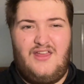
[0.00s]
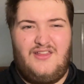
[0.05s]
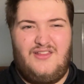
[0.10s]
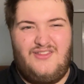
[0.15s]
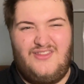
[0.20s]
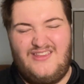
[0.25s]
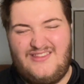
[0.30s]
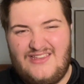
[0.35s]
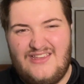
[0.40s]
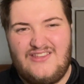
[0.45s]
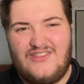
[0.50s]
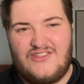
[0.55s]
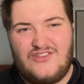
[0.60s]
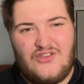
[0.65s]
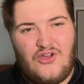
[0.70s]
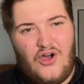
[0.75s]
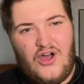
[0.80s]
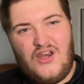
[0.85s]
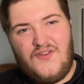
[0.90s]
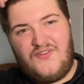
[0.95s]
This is
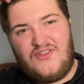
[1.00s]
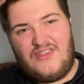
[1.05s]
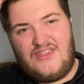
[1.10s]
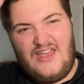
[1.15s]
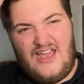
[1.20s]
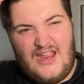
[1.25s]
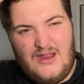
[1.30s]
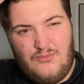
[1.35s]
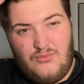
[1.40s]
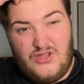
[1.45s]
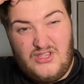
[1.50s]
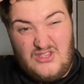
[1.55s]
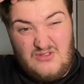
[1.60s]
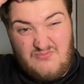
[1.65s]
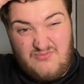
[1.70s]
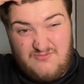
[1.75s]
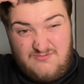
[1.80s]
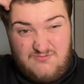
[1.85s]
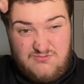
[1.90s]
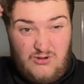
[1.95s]
kind of a game where you
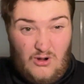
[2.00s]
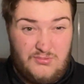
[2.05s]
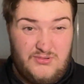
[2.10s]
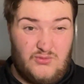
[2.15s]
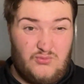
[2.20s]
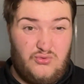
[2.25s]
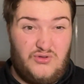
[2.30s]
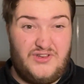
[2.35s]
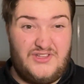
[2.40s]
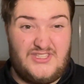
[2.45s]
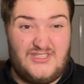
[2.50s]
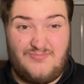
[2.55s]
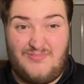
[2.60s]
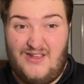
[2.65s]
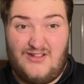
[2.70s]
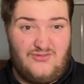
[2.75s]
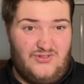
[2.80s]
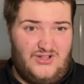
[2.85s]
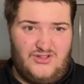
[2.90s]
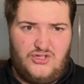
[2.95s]
probably would
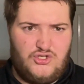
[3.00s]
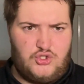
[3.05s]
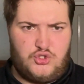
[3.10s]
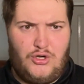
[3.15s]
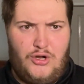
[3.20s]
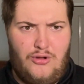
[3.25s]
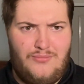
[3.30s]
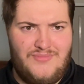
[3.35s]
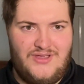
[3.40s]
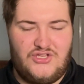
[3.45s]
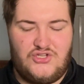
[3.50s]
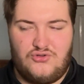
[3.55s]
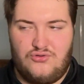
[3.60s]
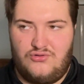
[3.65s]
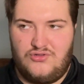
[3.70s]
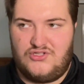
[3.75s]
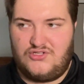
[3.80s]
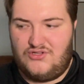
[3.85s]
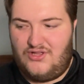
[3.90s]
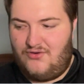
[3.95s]
expect like Latrell Mitchell
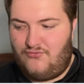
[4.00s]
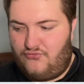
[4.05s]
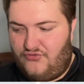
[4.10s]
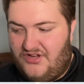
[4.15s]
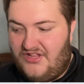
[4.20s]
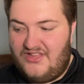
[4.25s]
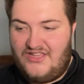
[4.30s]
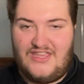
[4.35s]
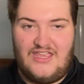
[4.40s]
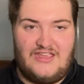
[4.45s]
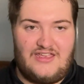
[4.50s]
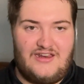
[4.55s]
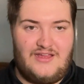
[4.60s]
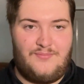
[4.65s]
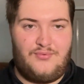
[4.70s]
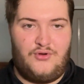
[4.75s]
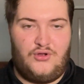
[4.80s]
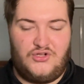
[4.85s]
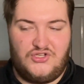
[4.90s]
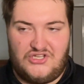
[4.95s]
to like really kick it up
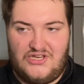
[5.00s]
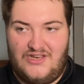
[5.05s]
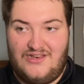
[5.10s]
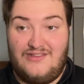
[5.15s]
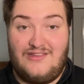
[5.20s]
a notch